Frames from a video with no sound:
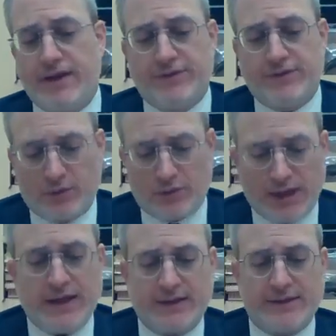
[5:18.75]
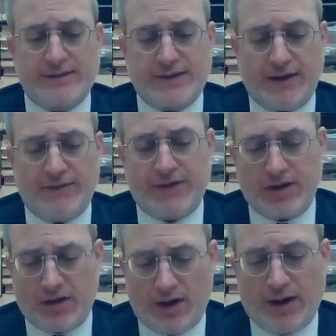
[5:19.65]
In the rings of
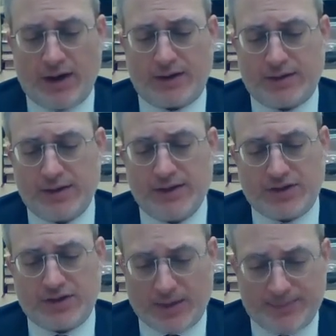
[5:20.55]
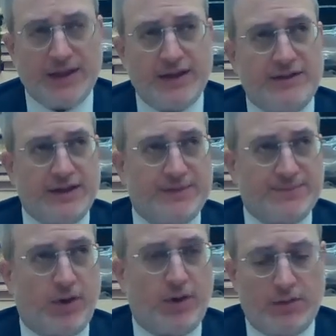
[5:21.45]
the ark shall be
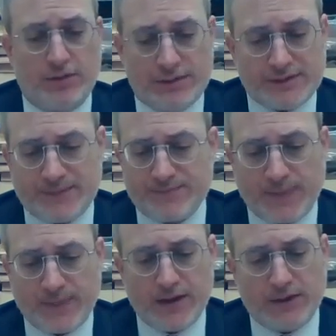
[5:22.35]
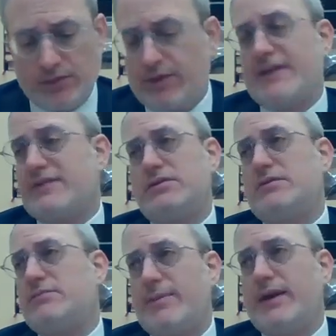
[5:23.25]
these poles, lo
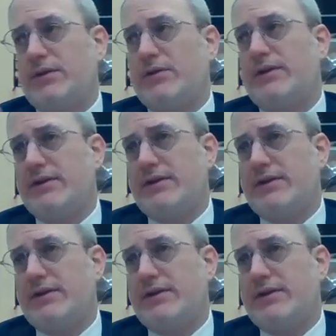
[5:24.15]
yasuru mimenu.